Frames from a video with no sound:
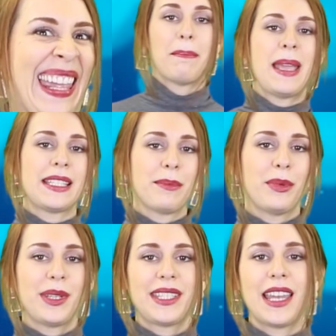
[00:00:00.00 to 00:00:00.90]
Mason
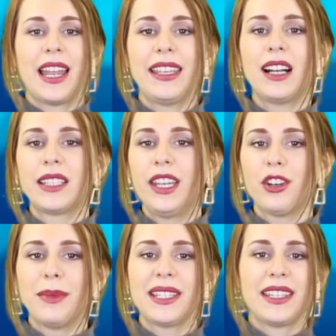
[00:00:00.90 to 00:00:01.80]
Boy said, "I yelled hit
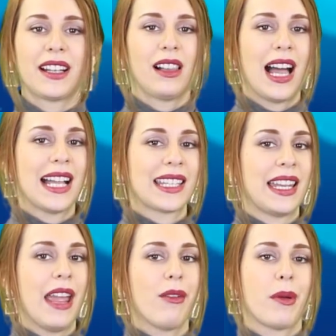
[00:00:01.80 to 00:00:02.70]
or miss in class
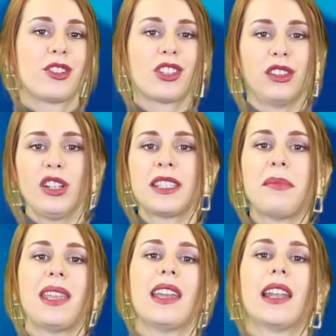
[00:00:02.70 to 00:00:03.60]
and everyone just looked
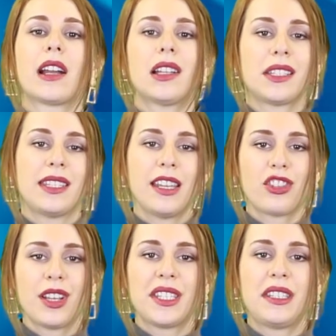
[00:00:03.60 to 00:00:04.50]
at me and I got
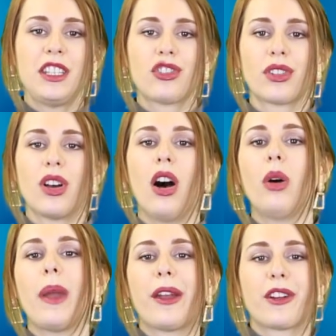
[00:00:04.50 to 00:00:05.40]
detention because a teacher in the
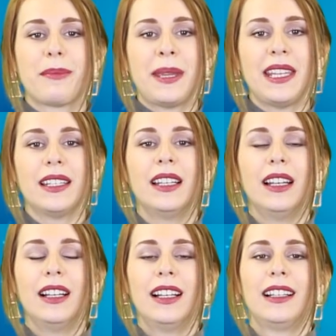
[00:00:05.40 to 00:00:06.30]
hallway heard me."
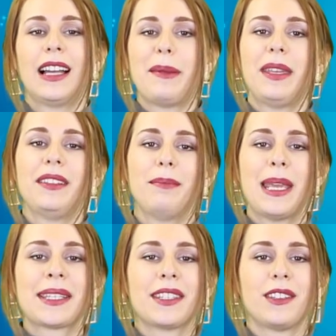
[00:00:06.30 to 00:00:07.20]
I mean,
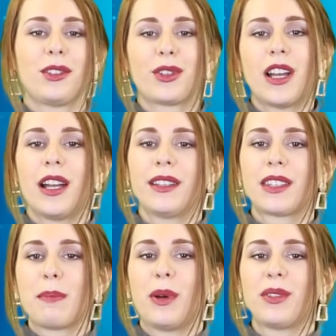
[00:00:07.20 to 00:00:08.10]
Mason, you're not
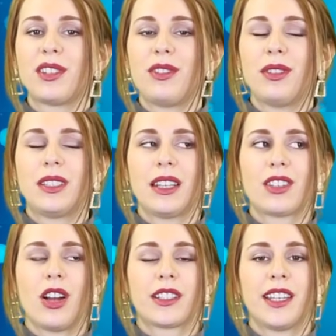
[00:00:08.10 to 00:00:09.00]
supposed to do the
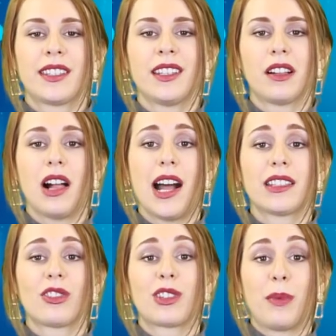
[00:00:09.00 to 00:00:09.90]
TikTok test in
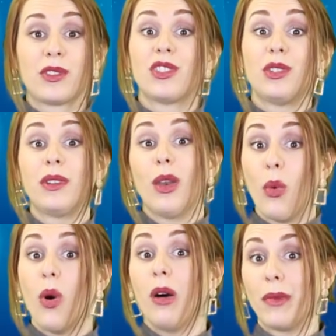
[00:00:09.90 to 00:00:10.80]
class, you're supposed to do it in
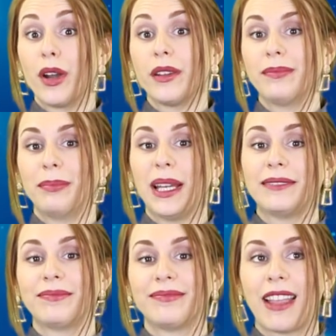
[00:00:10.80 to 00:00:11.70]
a Walmart, but
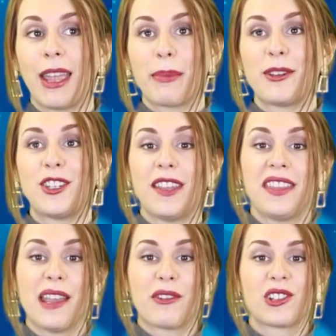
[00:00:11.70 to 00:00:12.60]
I appreciate
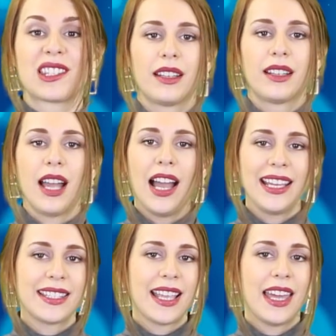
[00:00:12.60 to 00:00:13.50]
the efforts.
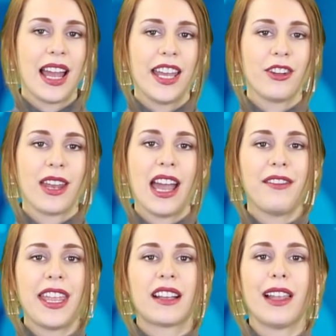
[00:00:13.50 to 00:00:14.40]
Kaya said, "I don't
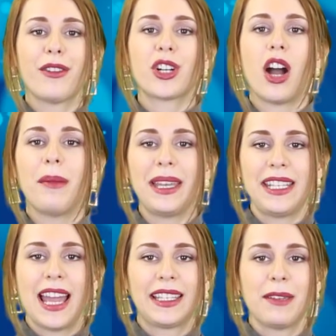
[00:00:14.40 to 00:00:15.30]
have a clever comment
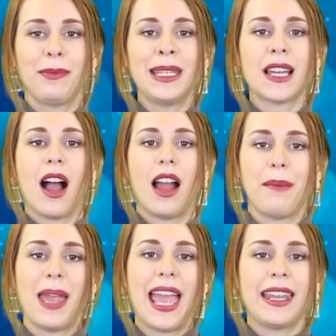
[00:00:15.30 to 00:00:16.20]
yet, give me
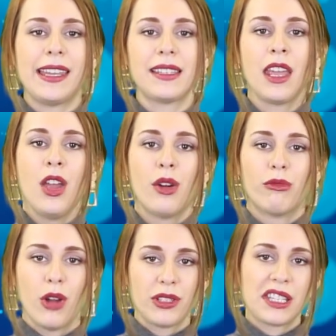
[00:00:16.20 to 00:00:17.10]
time, edit.
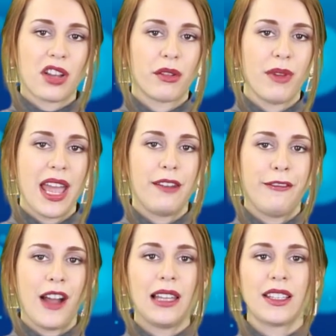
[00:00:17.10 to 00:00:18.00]
Roses are red,
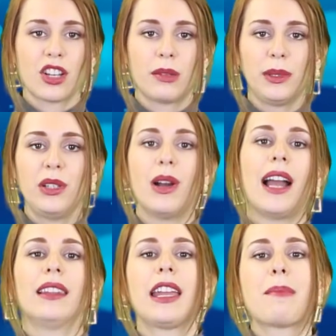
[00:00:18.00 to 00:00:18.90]
violets are blue,
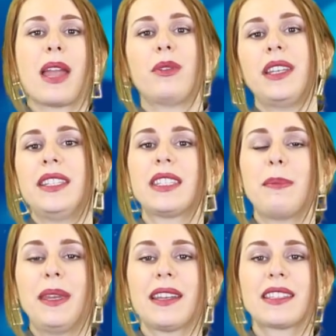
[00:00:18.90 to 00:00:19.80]
I like my own Insta
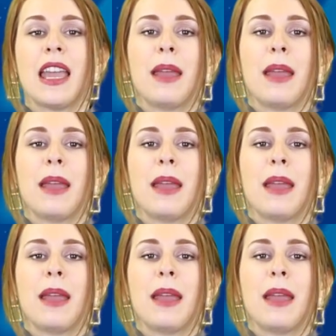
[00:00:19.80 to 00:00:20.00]
pics